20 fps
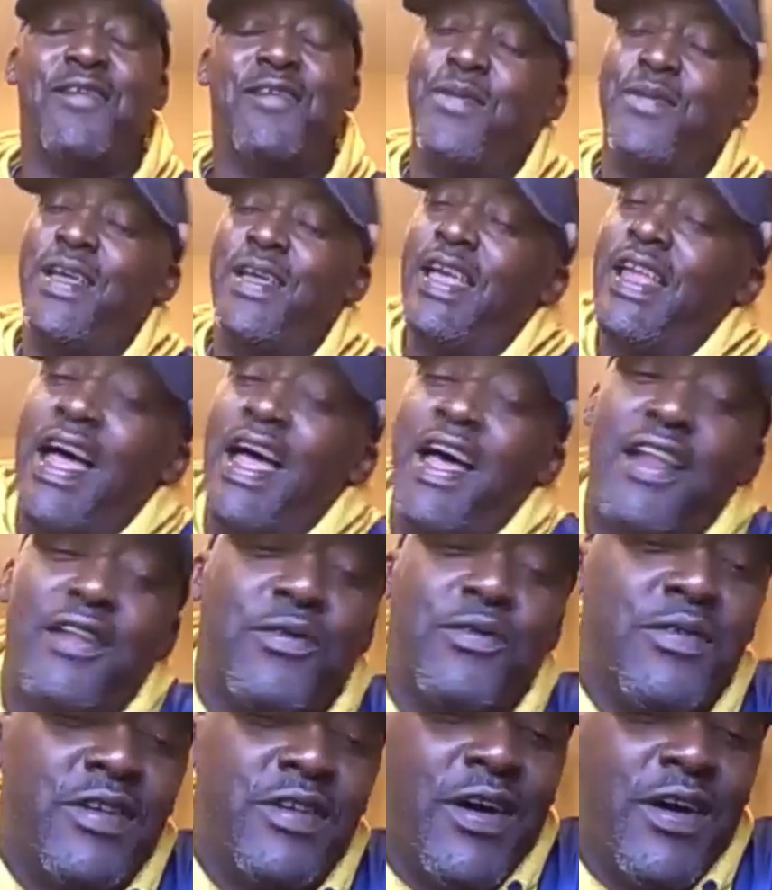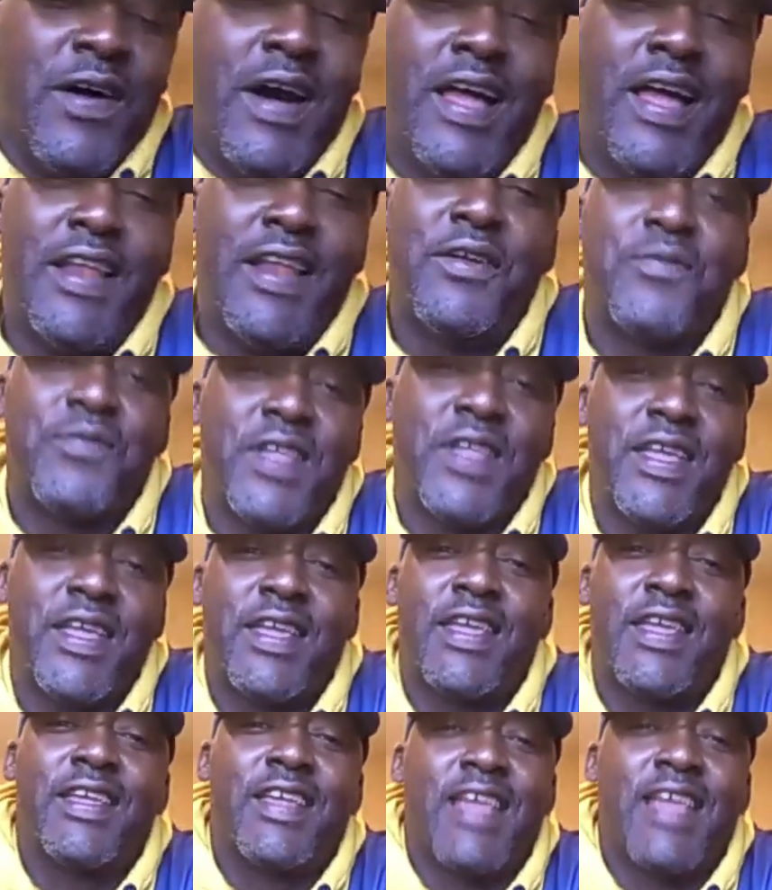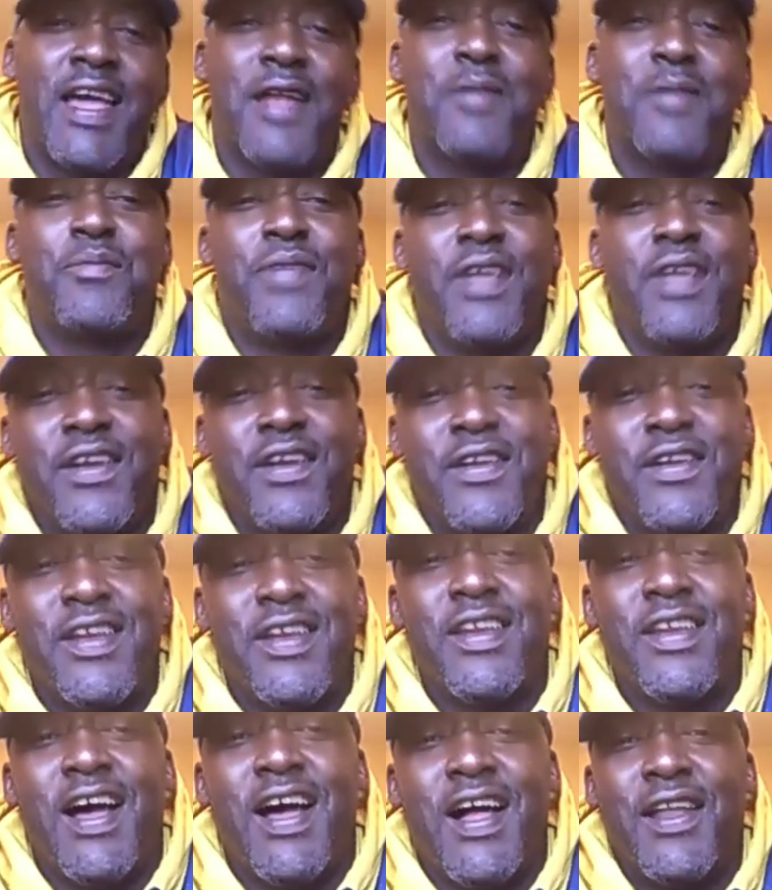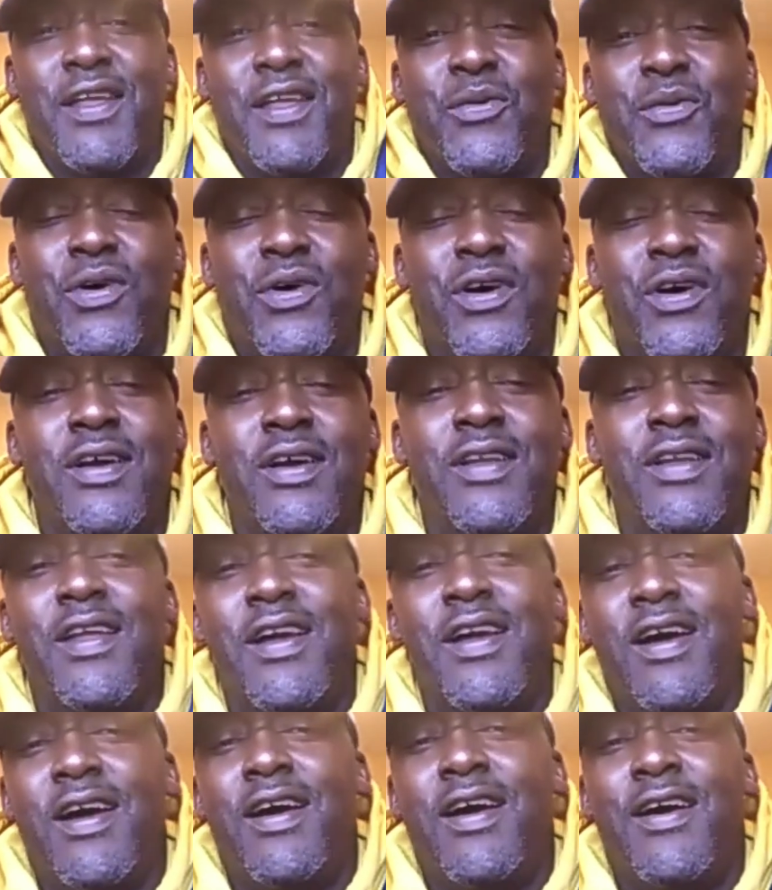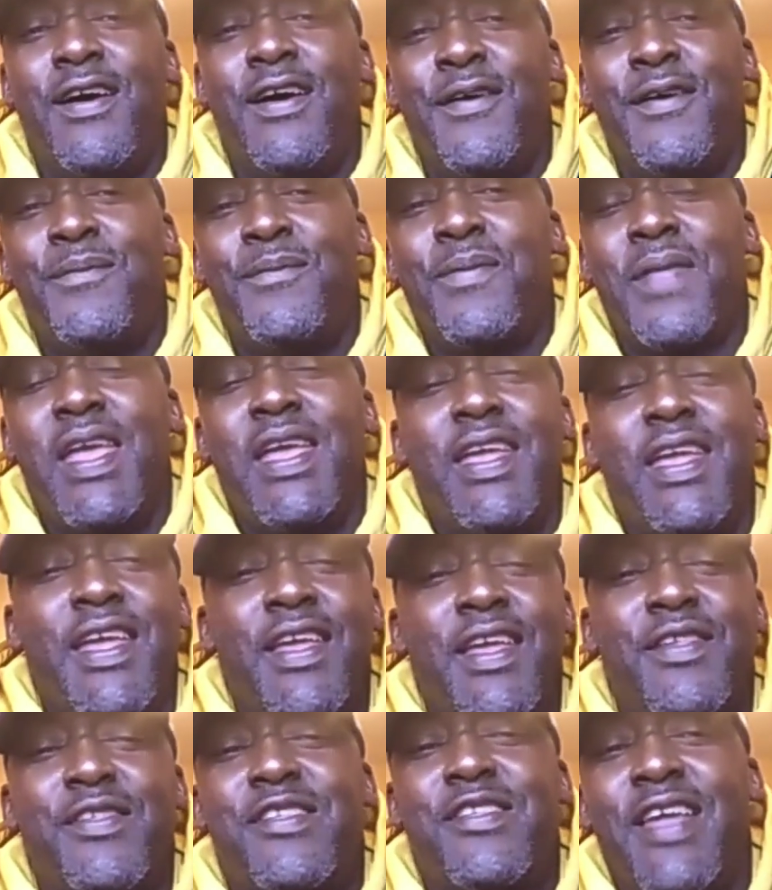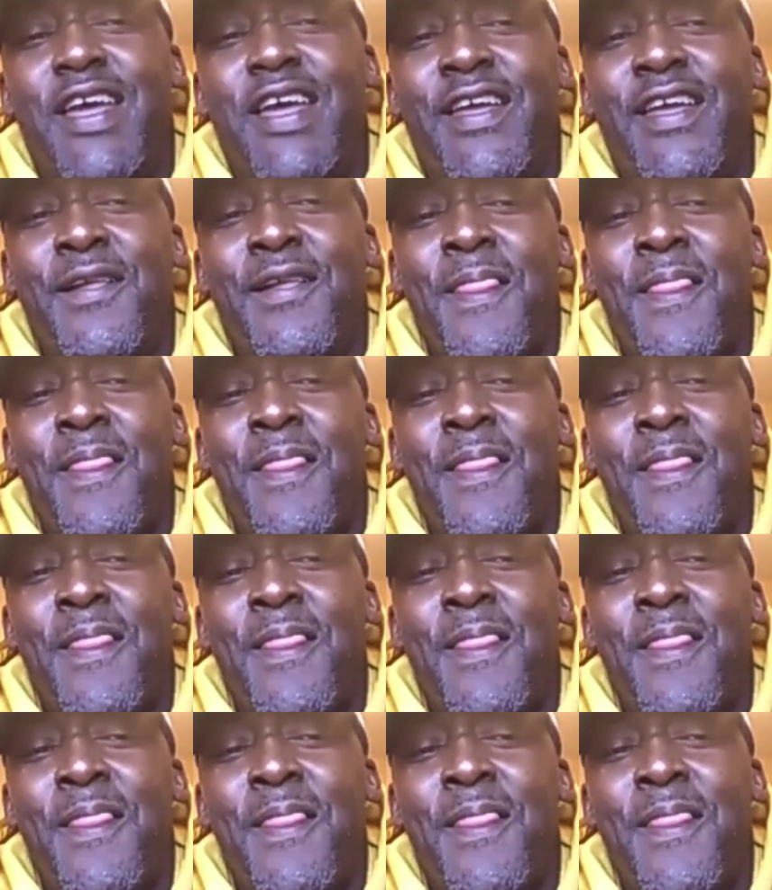Man, I don't know. I don't think he got bigger than Hollywood. In his day.